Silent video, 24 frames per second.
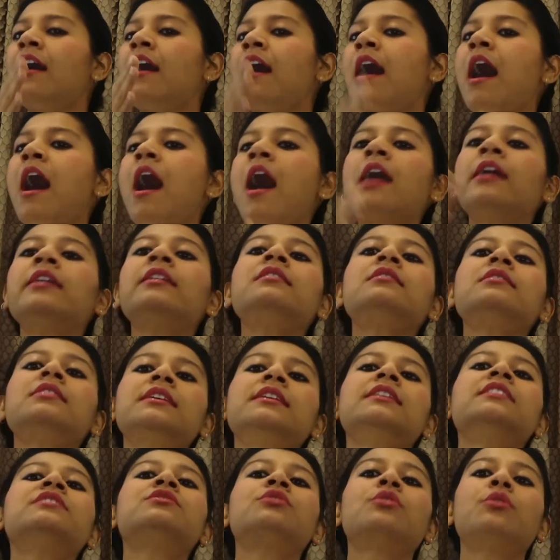Higher
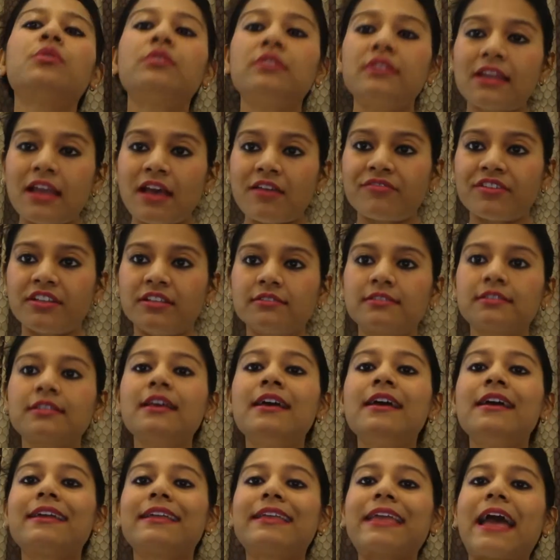ketone levels
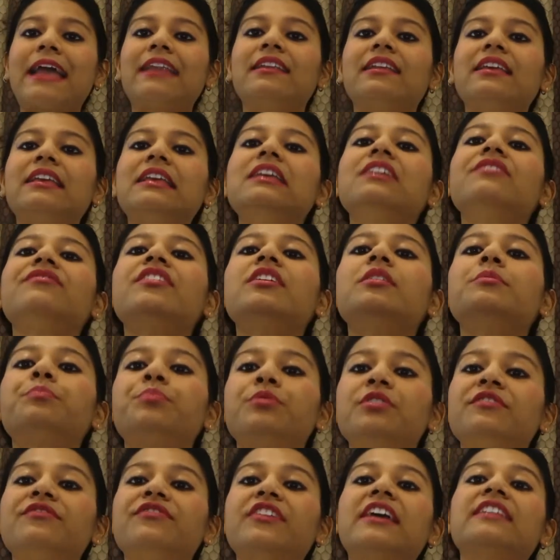can even
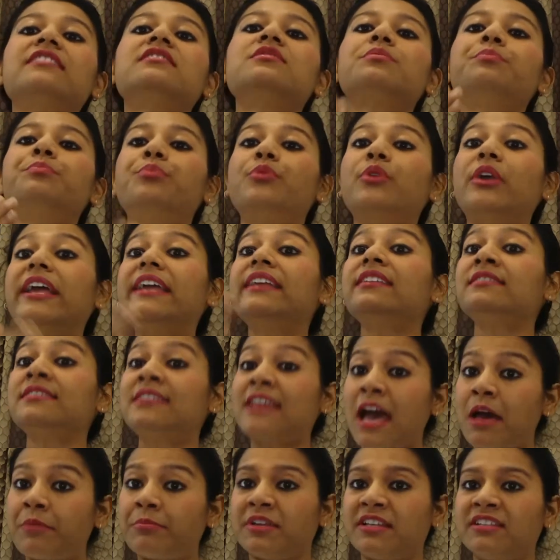prevent brain
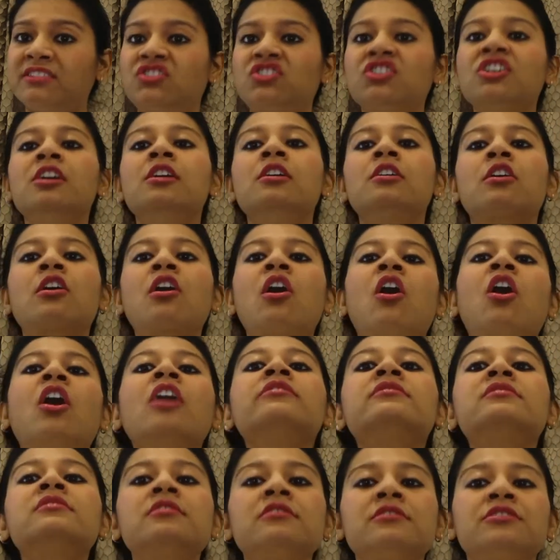damage
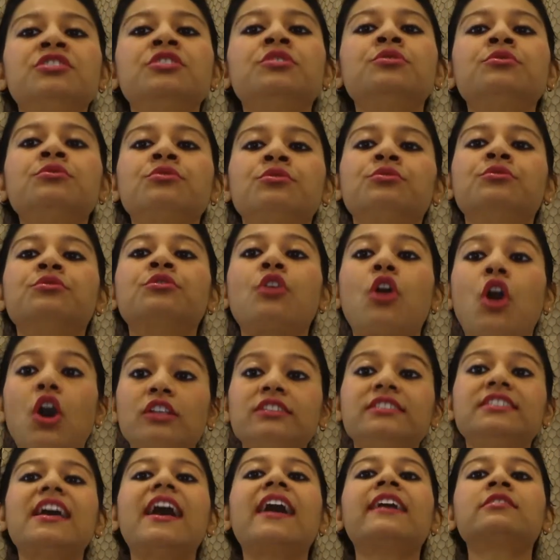caused due to
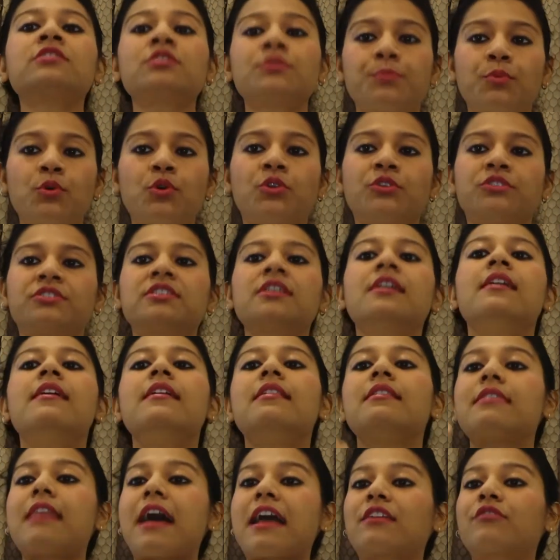contact sports
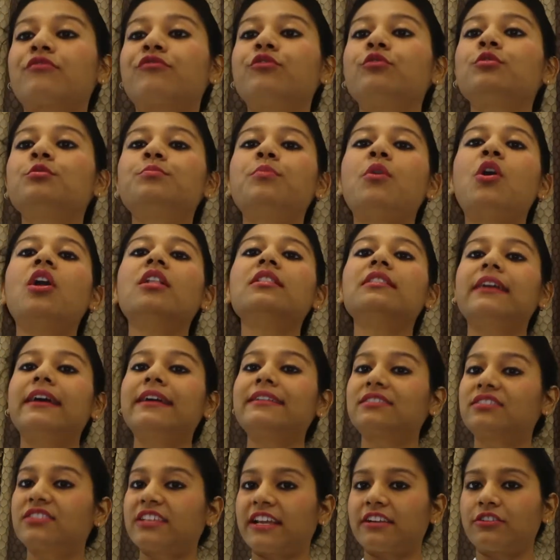like football,
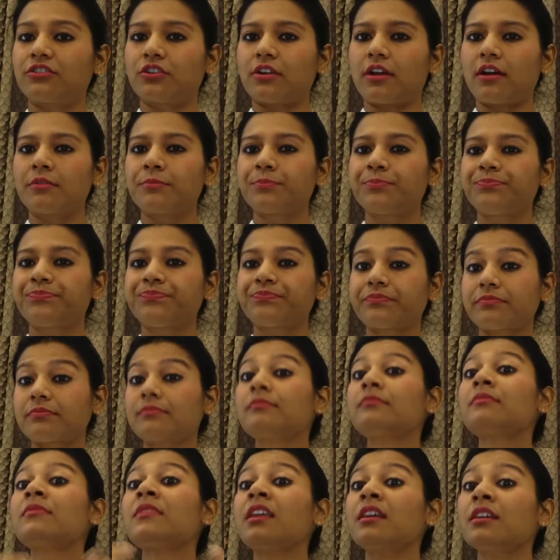etc.
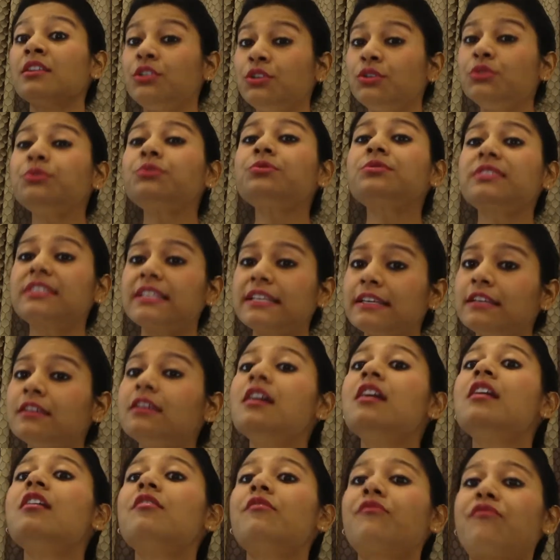You see,
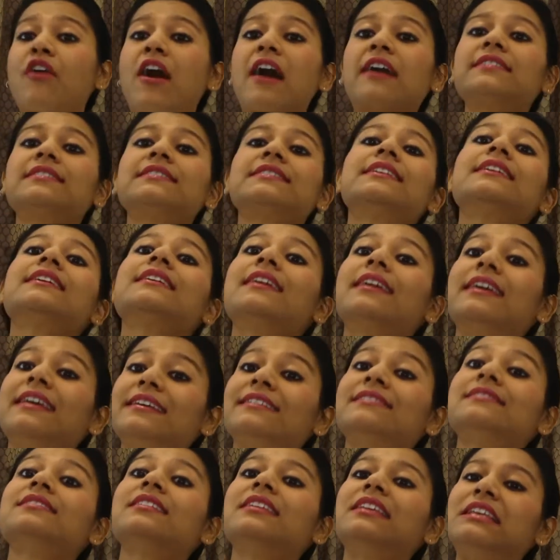fasting
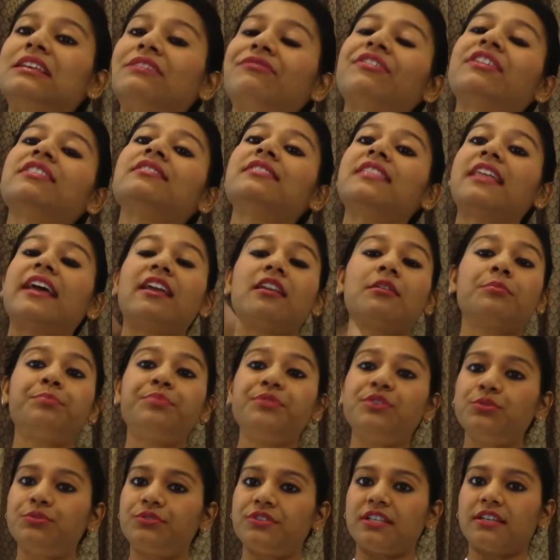is even
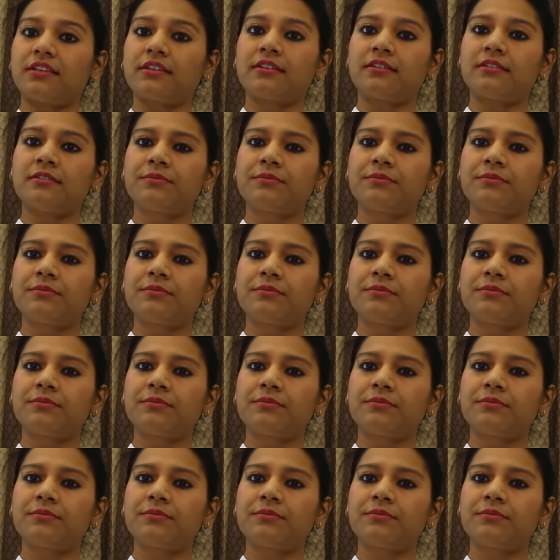therapeutic.